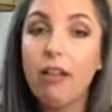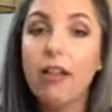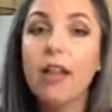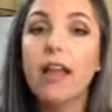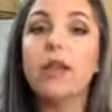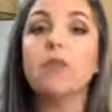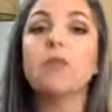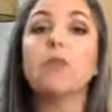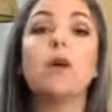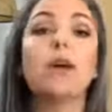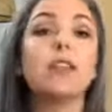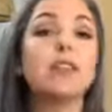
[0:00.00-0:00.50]

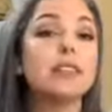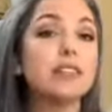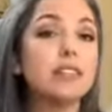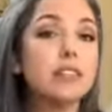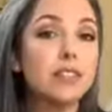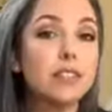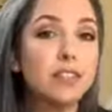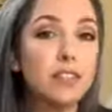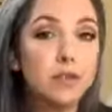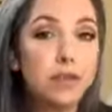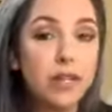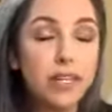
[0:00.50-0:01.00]
And what is this
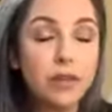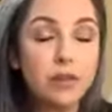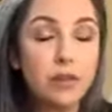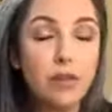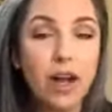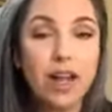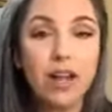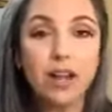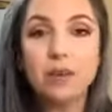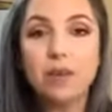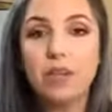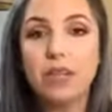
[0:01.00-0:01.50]
doing?
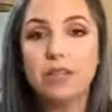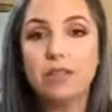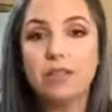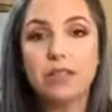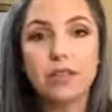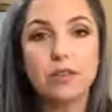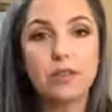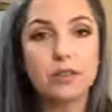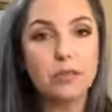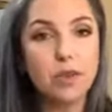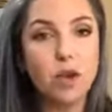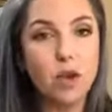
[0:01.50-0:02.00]
Why are we
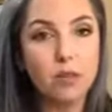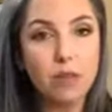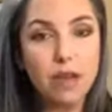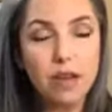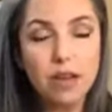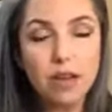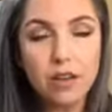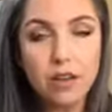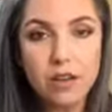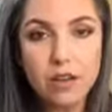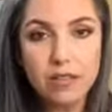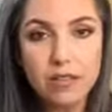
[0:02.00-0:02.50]
using aroma
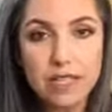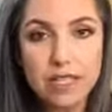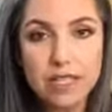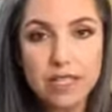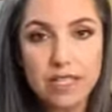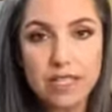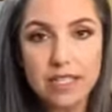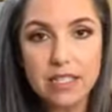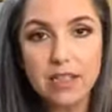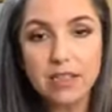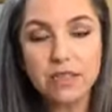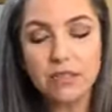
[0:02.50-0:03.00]
and all of these
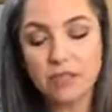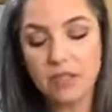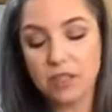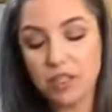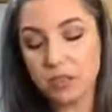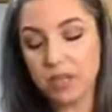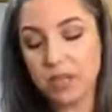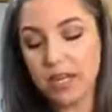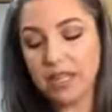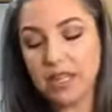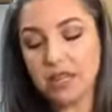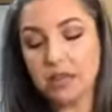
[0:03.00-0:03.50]
things in the
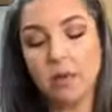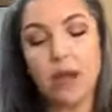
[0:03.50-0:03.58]
first place?